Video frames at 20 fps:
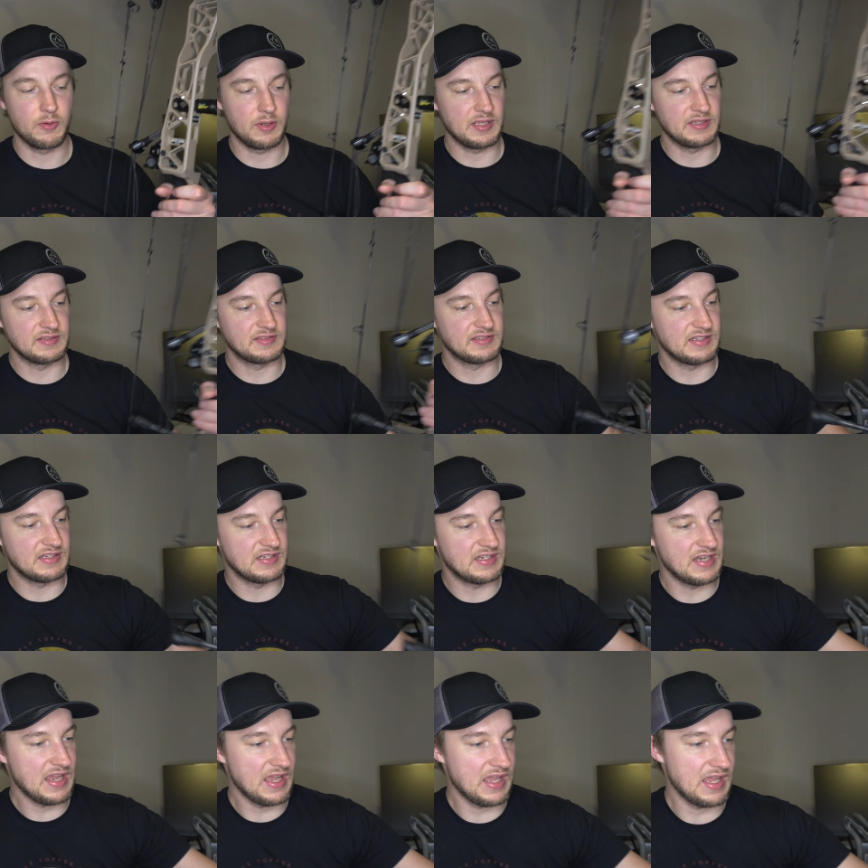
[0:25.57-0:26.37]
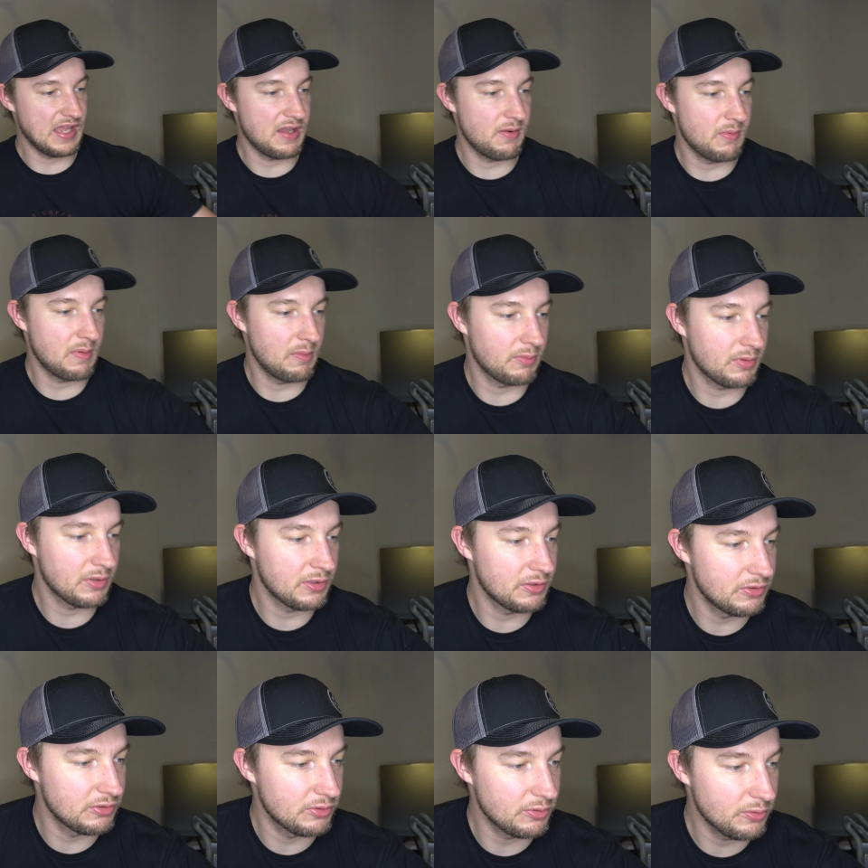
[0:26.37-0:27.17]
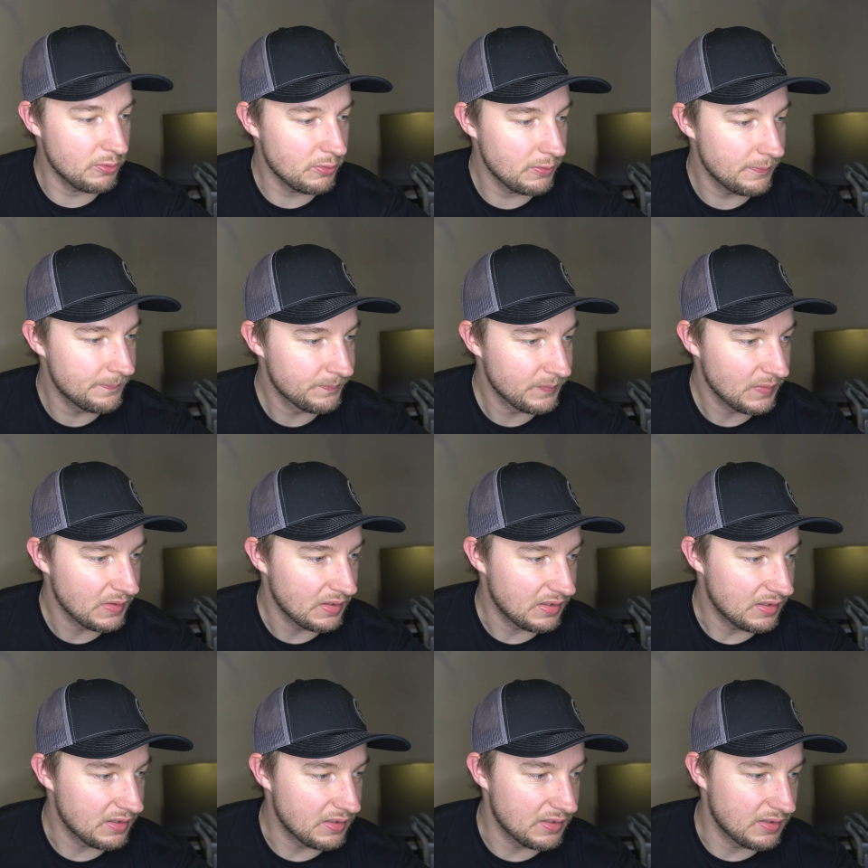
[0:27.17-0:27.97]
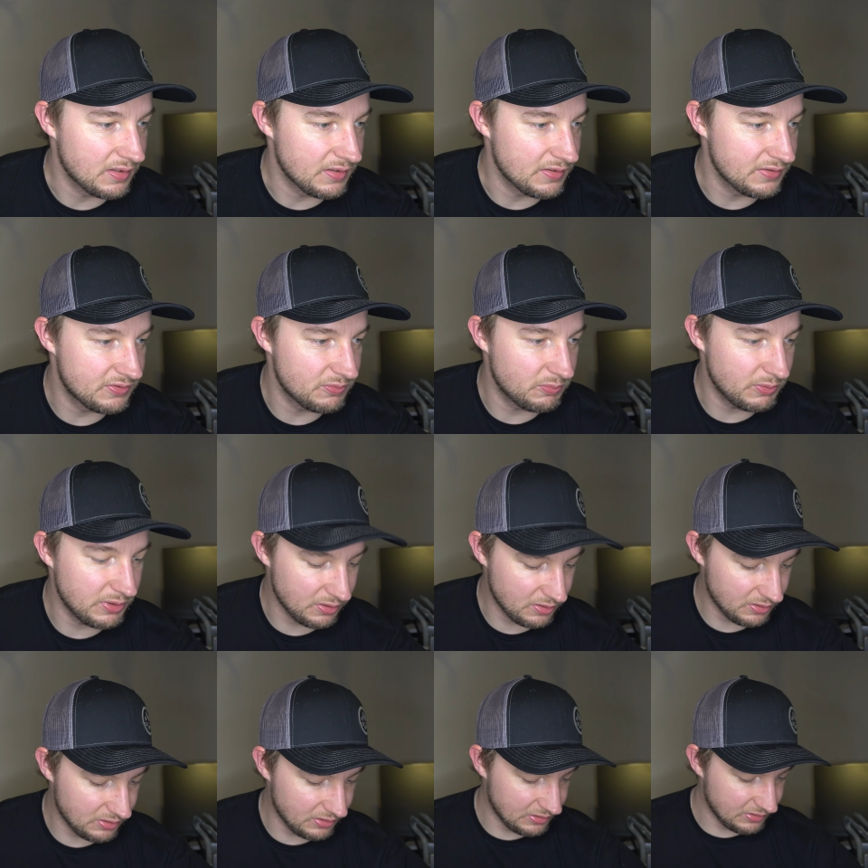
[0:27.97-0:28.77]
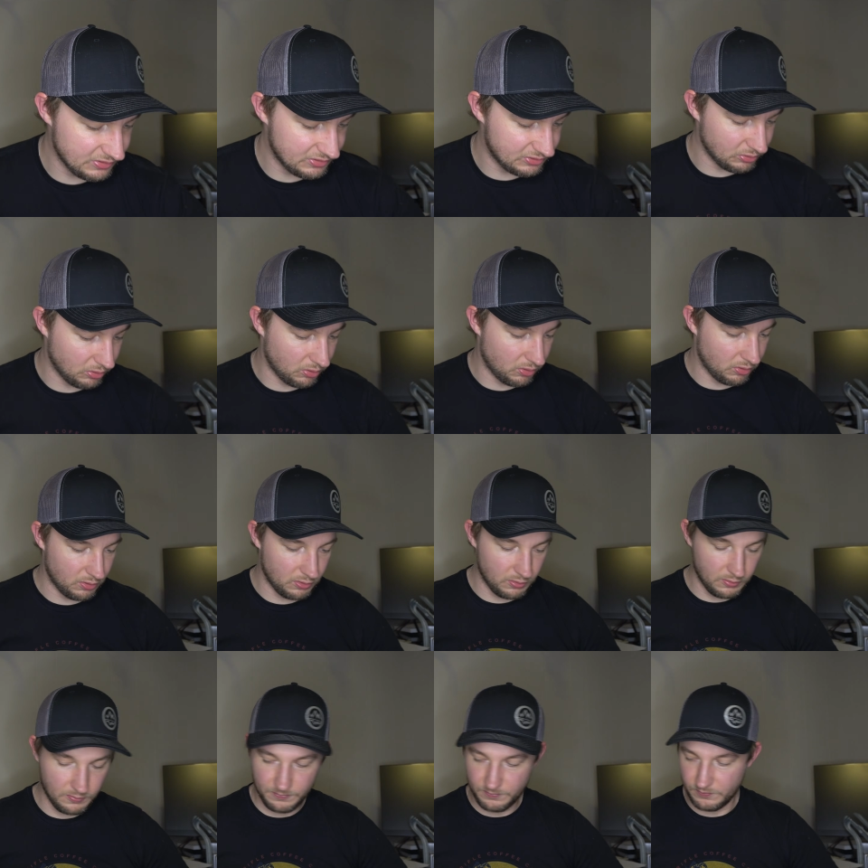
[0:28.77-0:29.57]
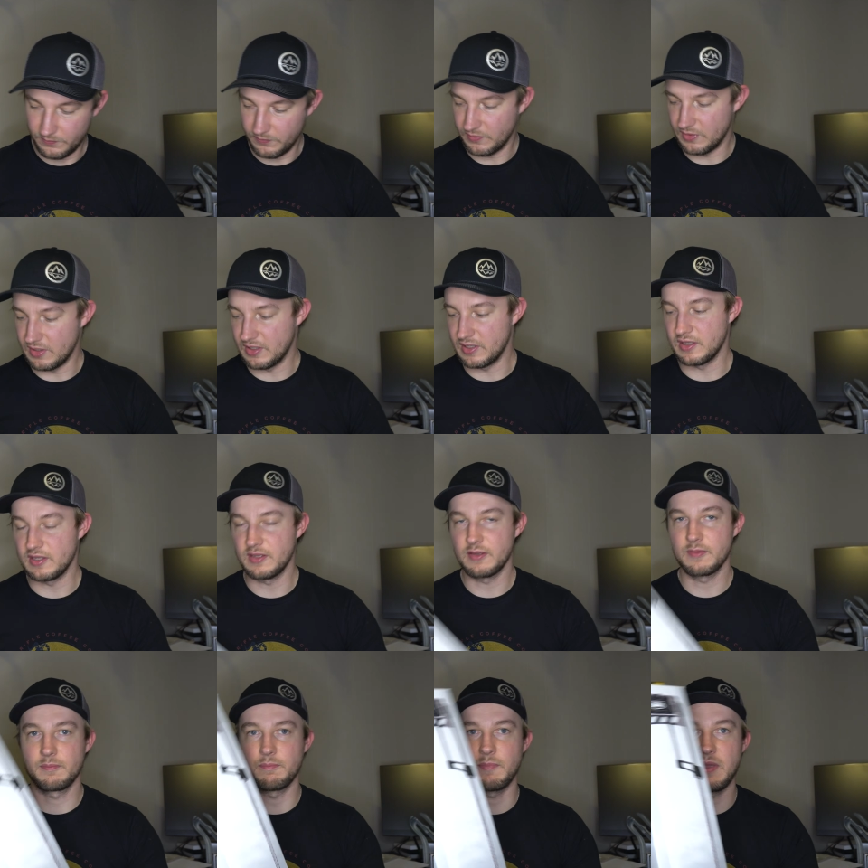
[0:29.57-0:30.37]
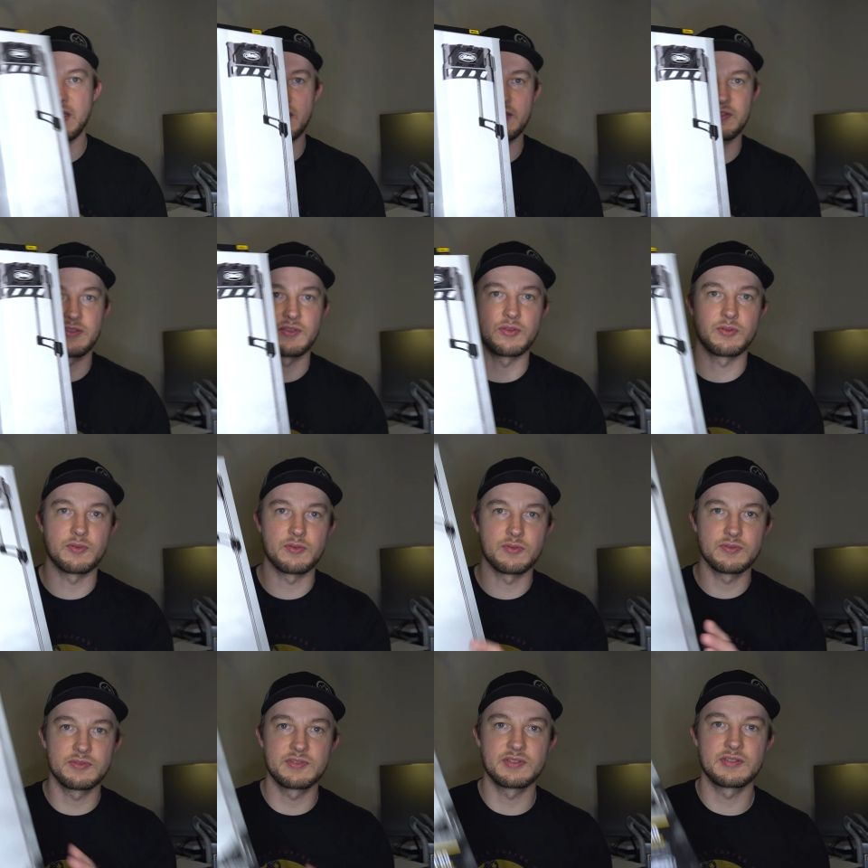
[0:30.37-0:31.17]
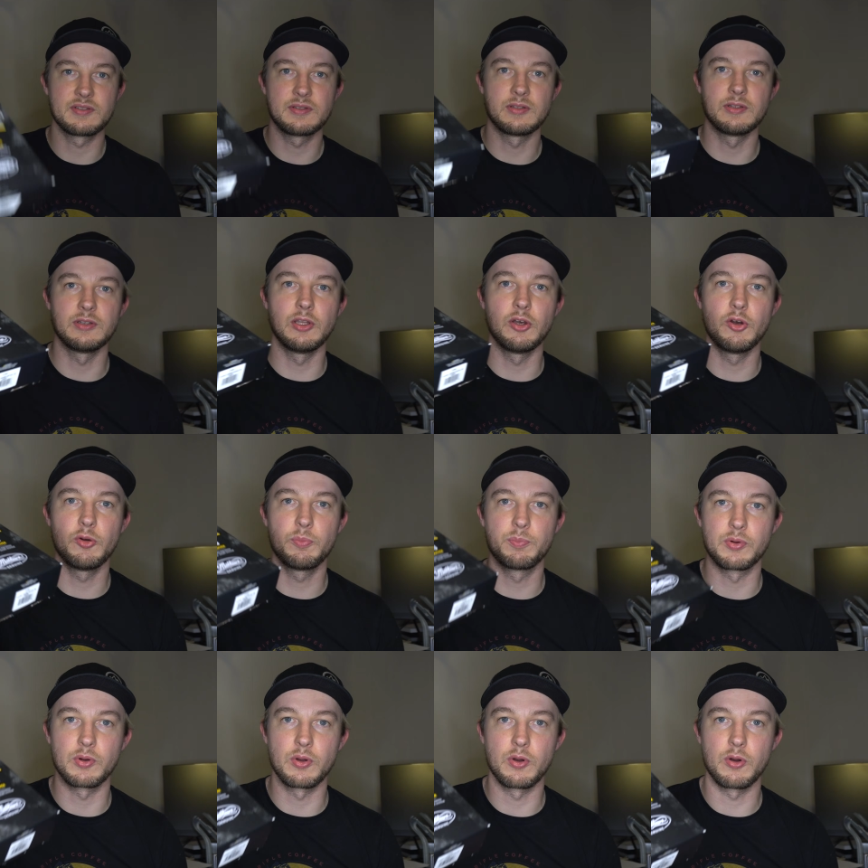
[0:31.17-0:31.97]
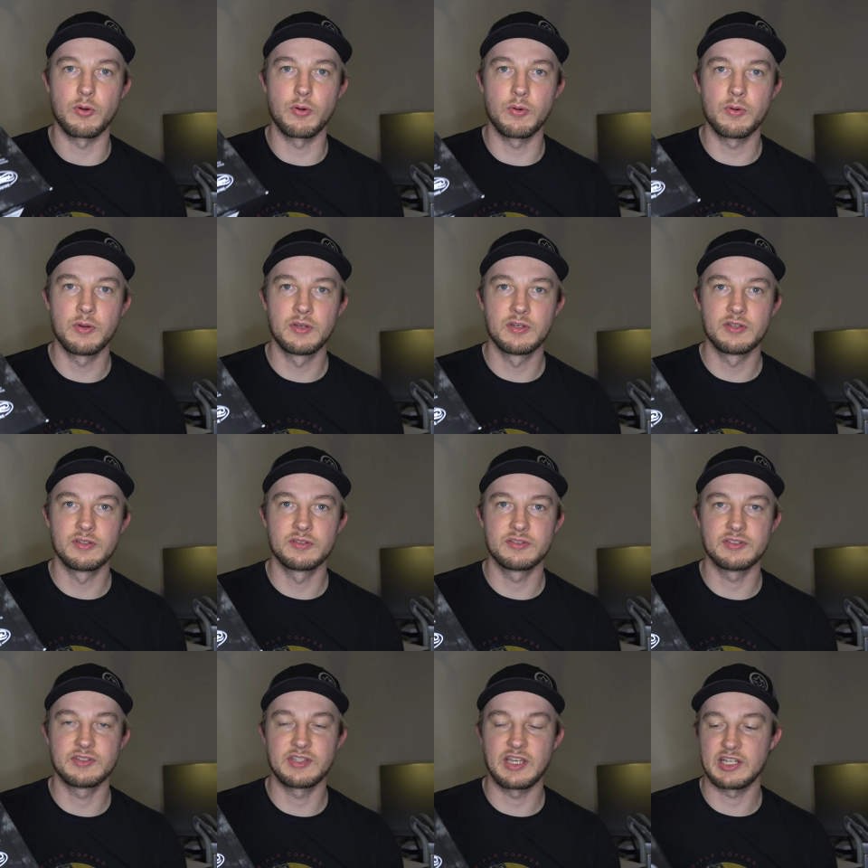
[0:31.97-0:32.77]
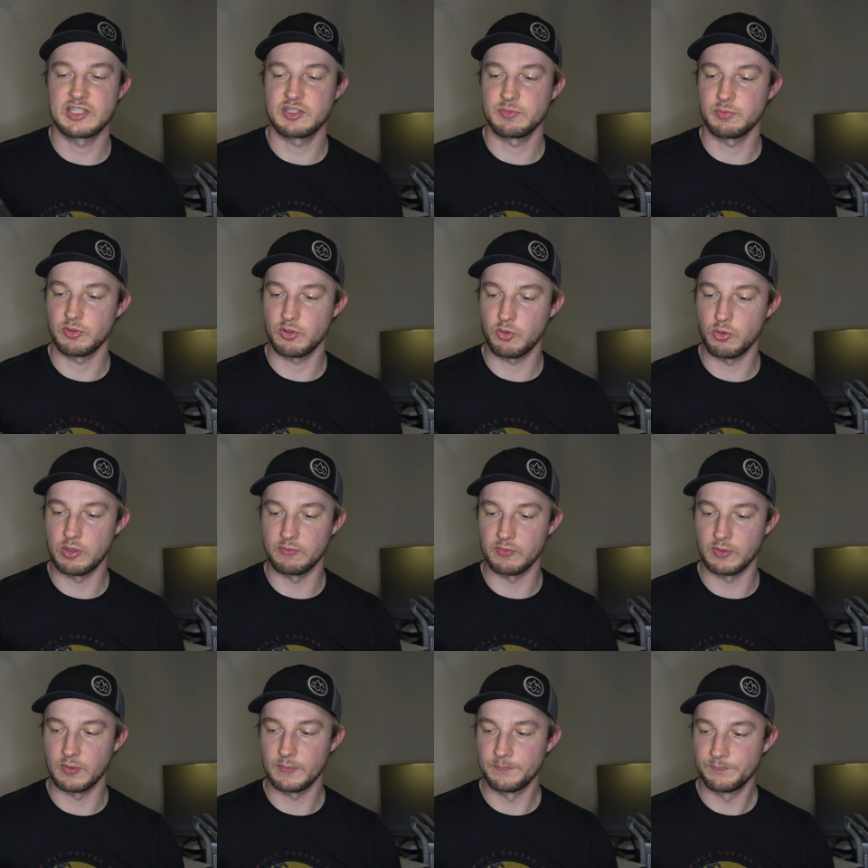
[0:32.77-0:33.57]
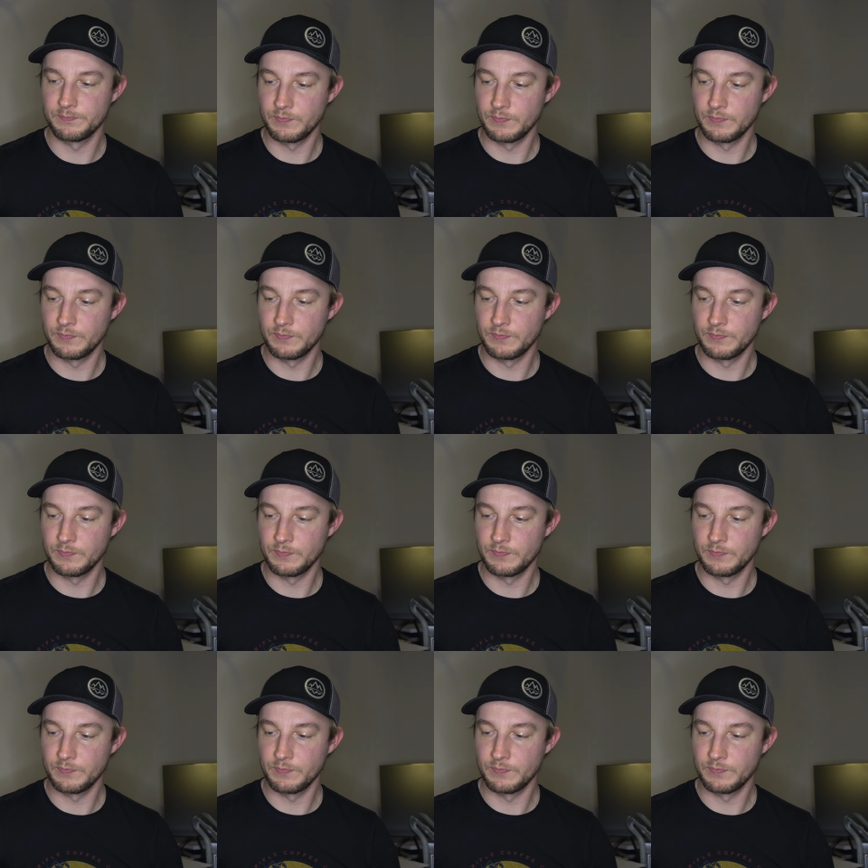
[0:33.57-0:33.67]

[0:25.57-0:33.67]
And today what we're going to do is we are going to install the Mathews LowPro Detachable Quiver.